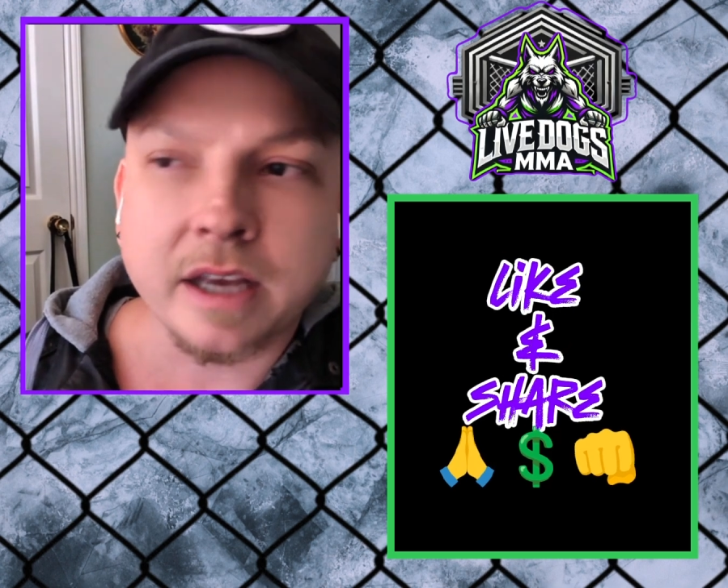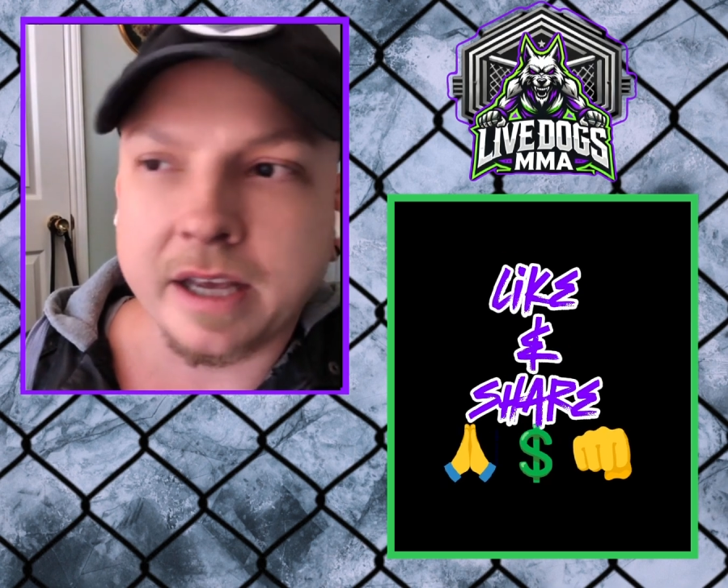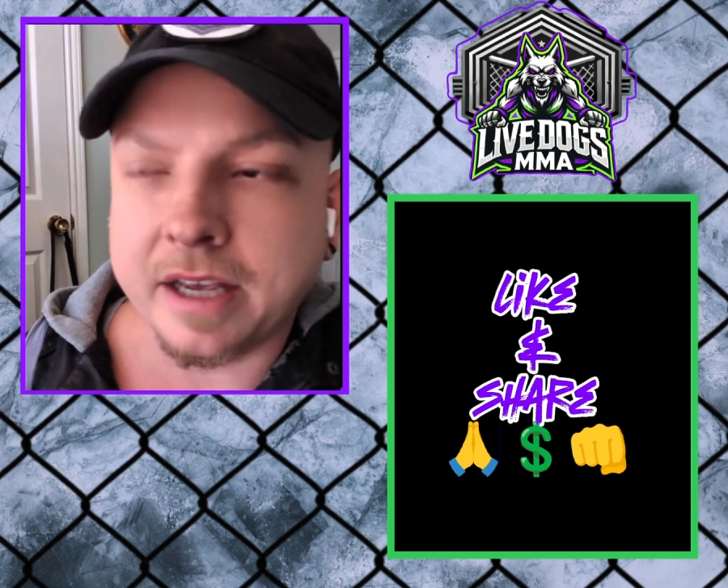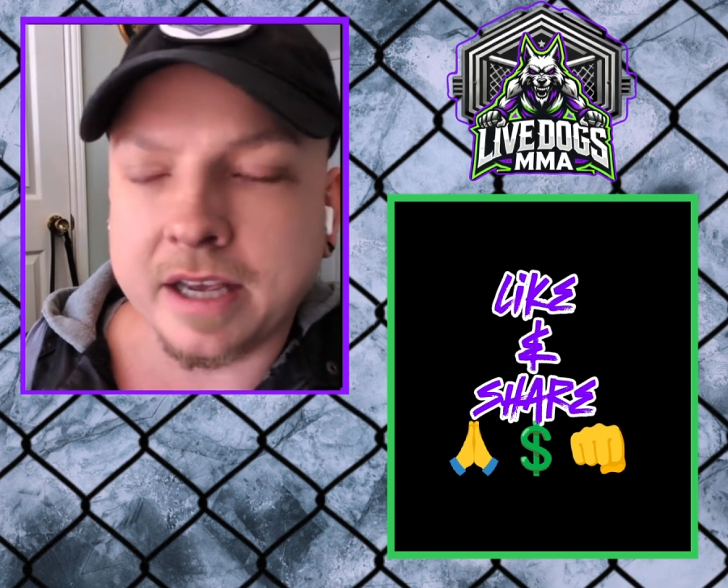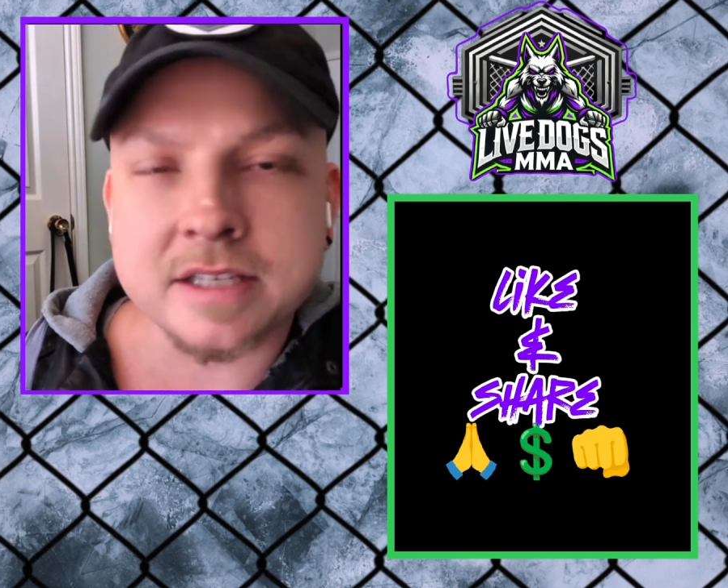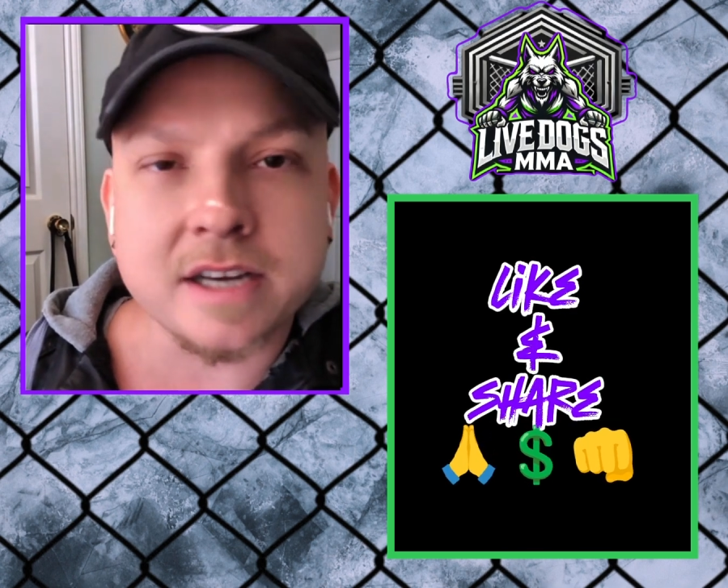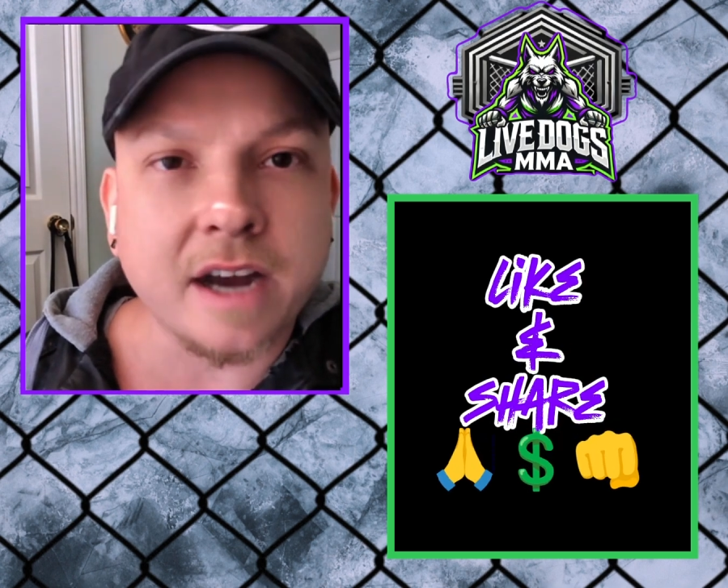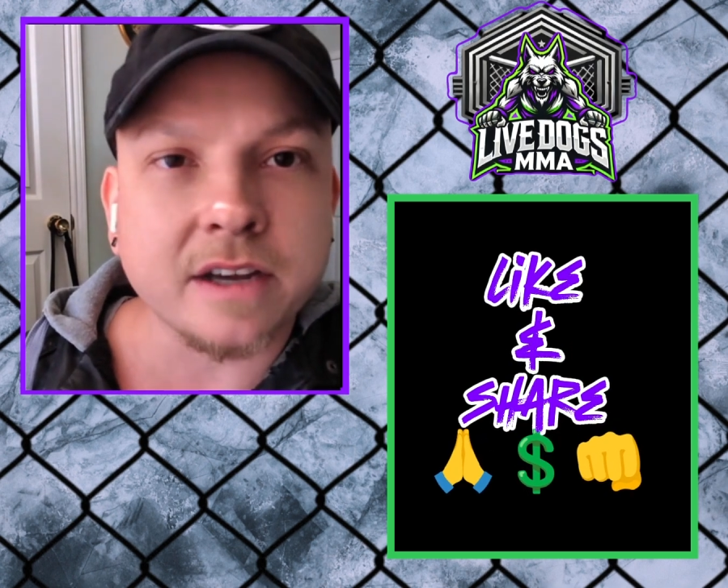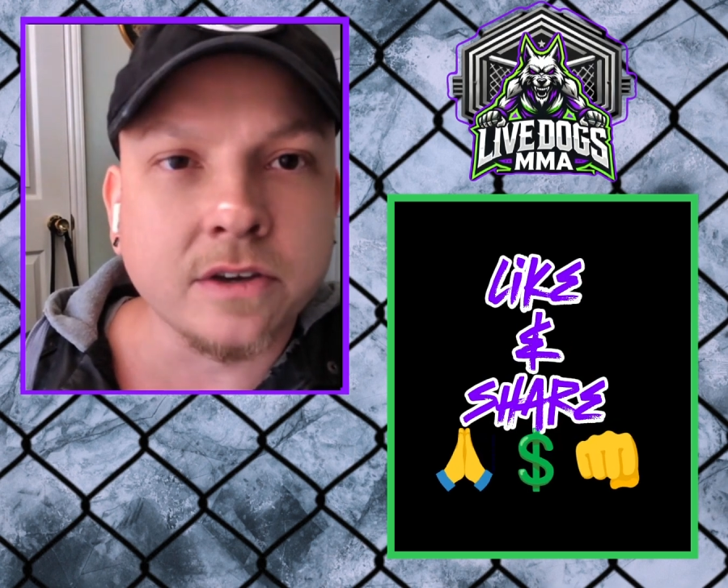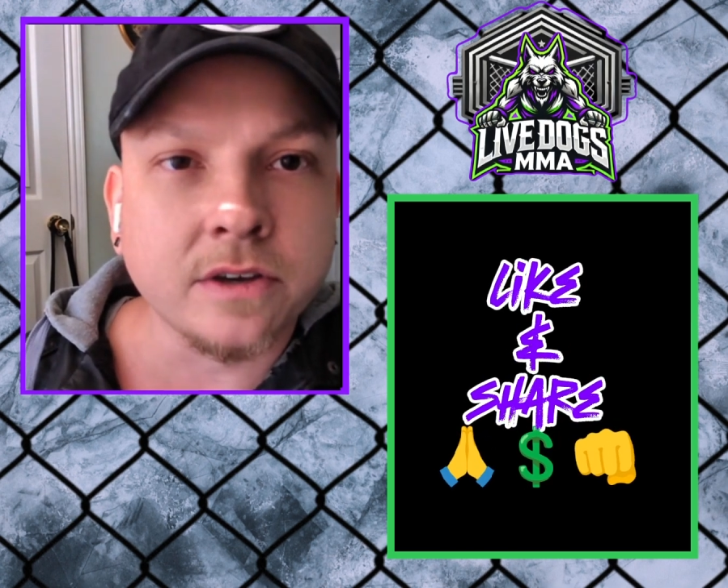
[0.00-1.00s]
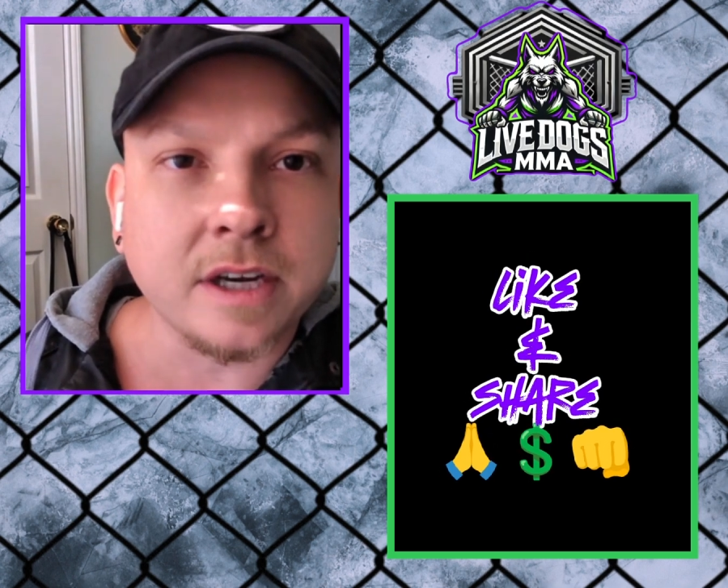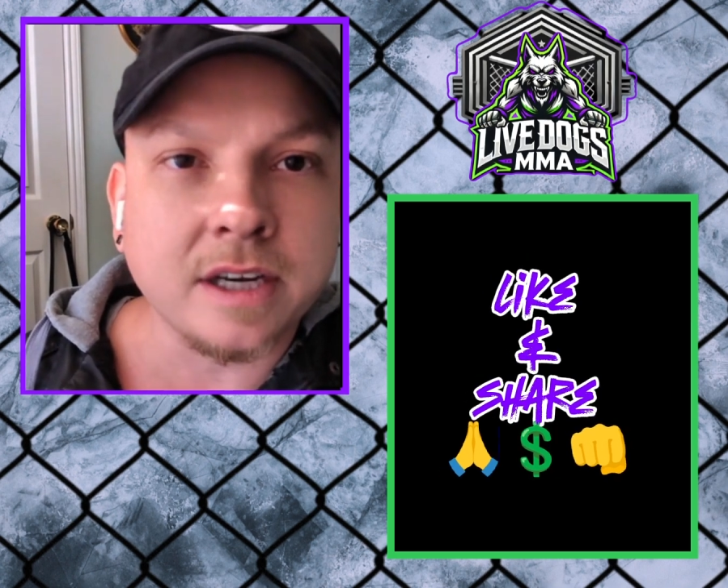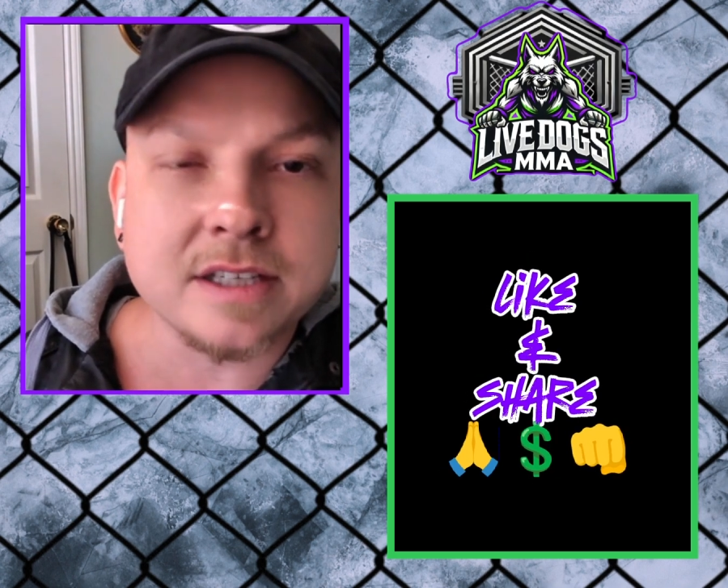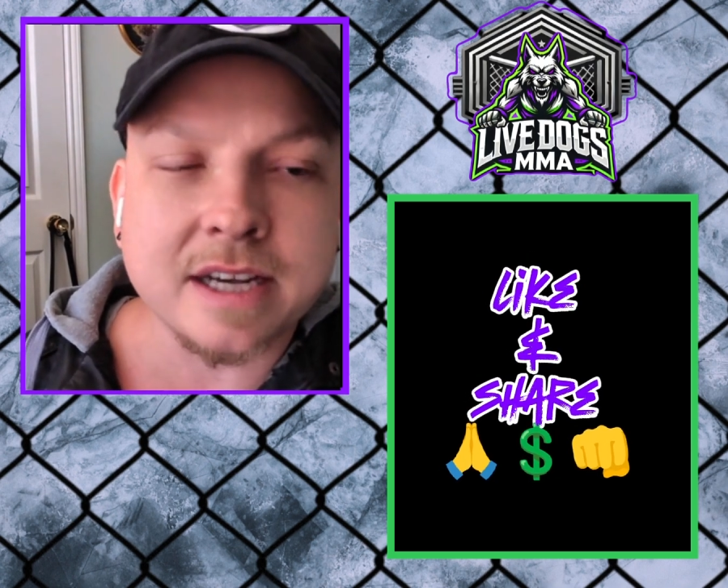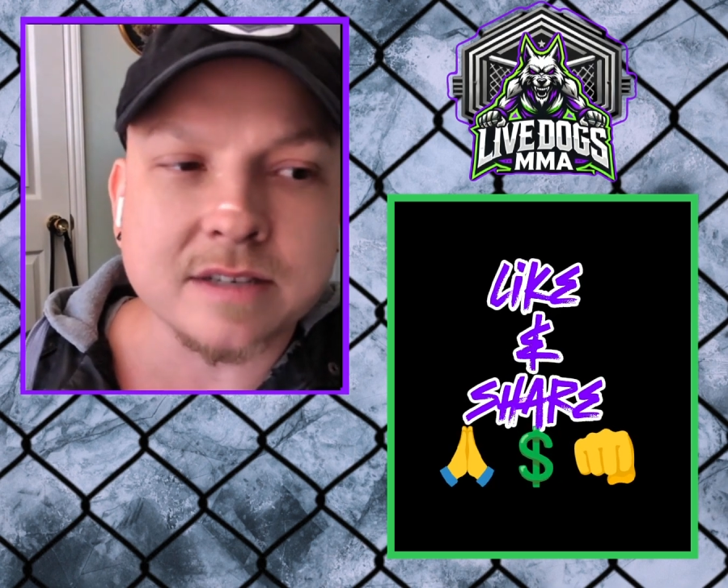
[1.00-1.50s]
is not good, and
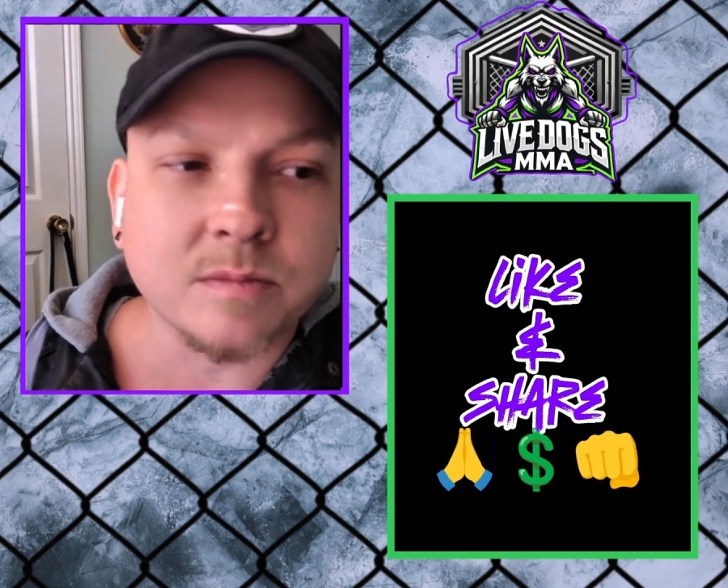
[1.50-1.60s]
he's had